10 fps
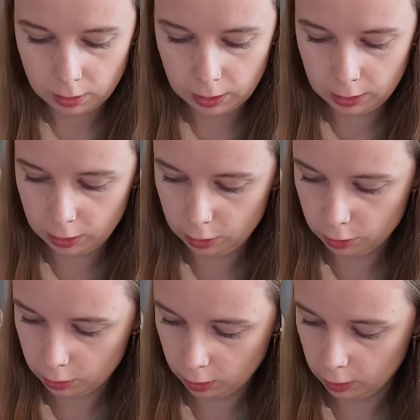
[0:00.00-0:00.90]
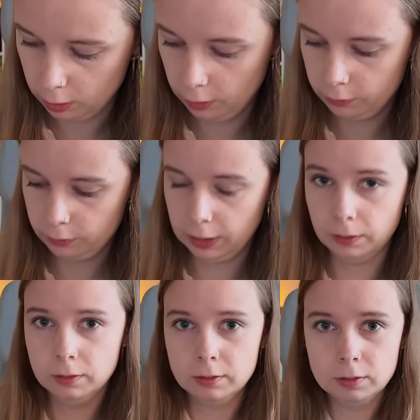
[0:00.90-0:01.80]
And then I just cut it off.
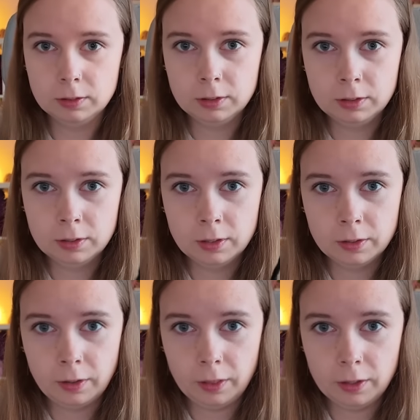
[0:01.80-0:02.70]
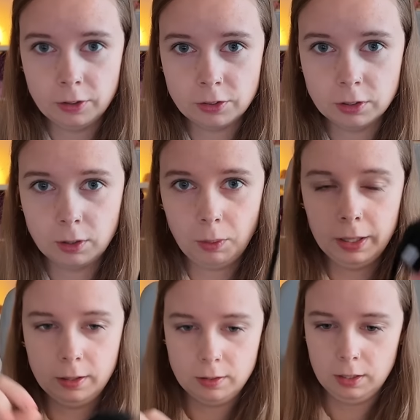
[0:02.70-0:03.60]
Now, there's still
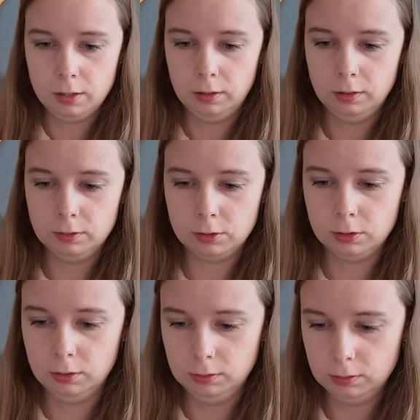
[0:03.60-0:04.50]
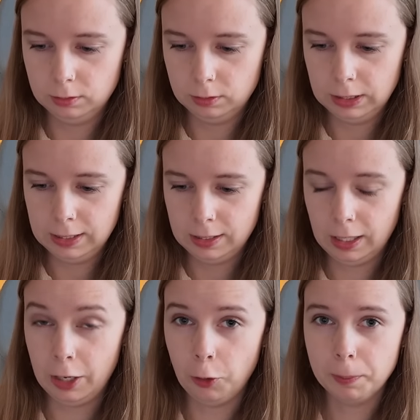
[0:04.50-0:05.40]
quite a tail, so
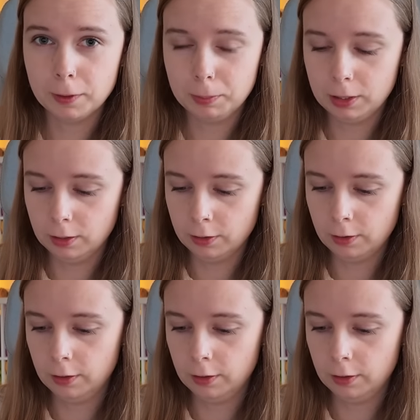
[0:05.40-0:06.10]
I hope it'll be enough.